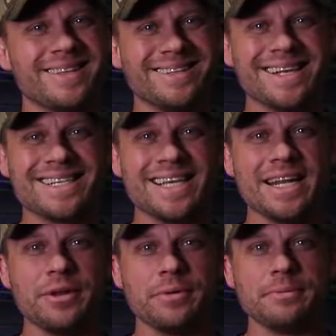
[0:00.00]
Let's get
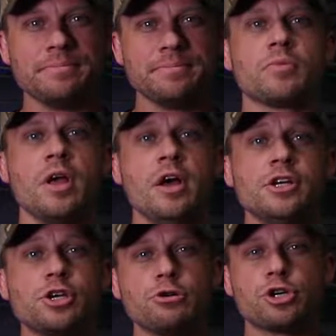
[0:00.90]
into it.
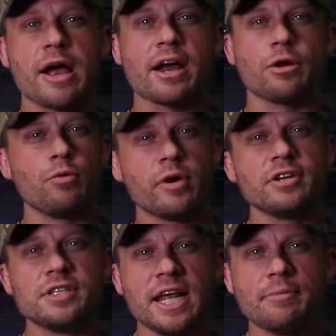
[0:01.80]
So, TRAKR, where
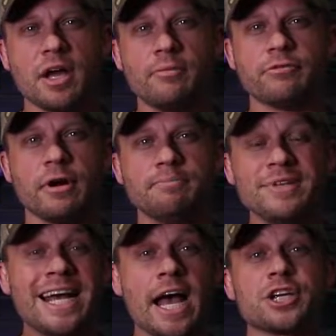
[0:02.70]
does the name come from?
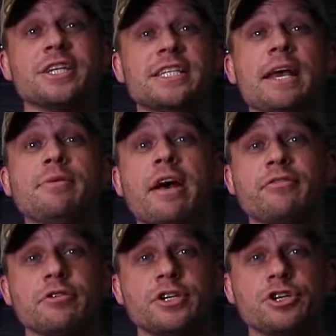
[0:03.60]
Actually, it's named
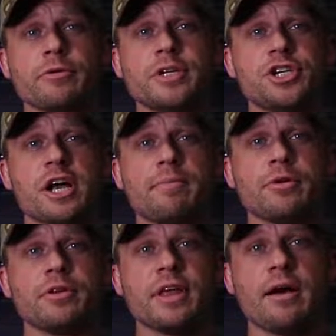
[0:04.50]
after a German
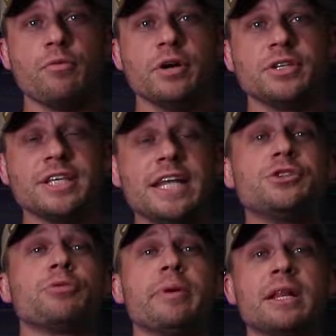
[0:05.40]
Shepherd that was
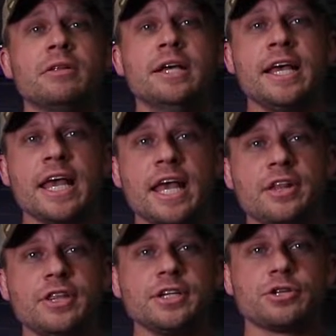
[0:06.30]
instrumental
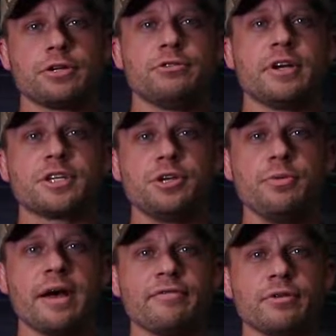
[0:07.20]
in the search and rescue
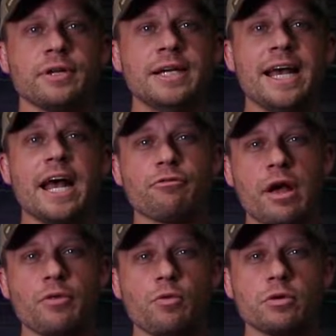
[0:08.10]
effort
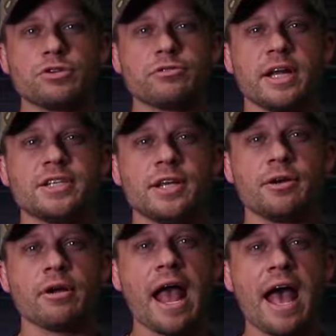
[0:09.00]
around the World Trade
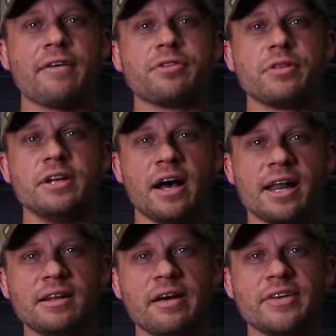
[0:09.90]
Center after the
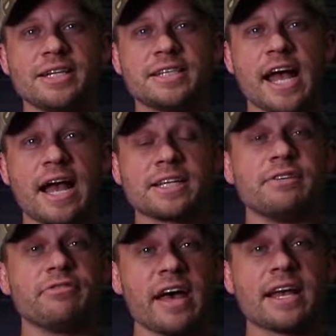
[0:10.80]
9/11 attacks.
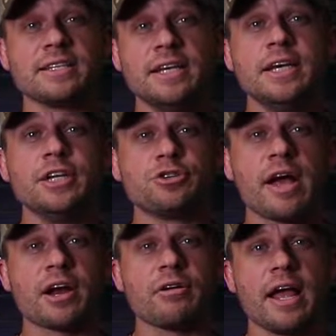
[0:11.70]
In fact,
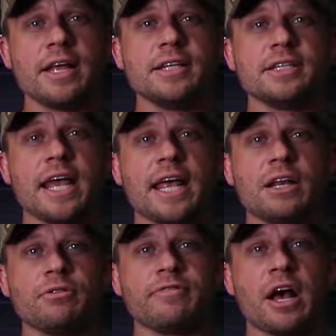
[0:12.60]
TRAKR and his
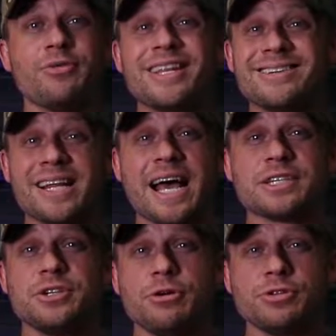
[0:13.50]
handler found the
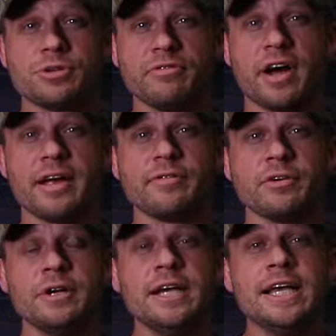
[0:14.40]
last known
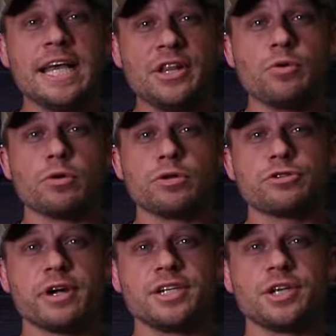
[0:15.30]
survivor in the World
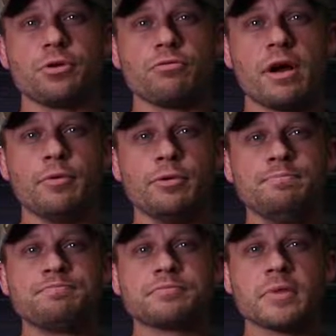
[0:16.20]
Trade Center rubble.
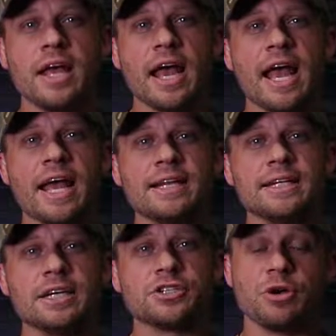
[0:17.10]
And
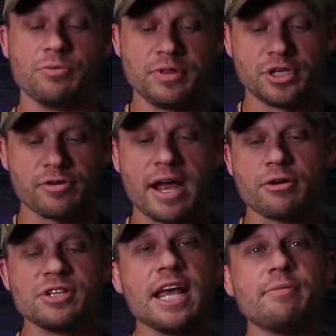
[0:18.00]
so the
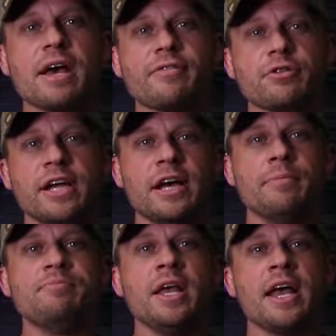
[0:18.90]
TRAKR is named after
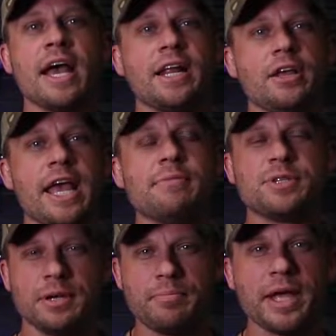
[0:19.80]
him, and it aims
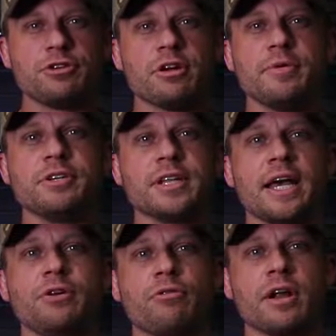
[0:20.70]
to pay tribute to
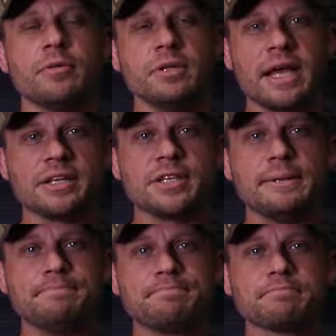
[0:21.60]
that incredible legacy.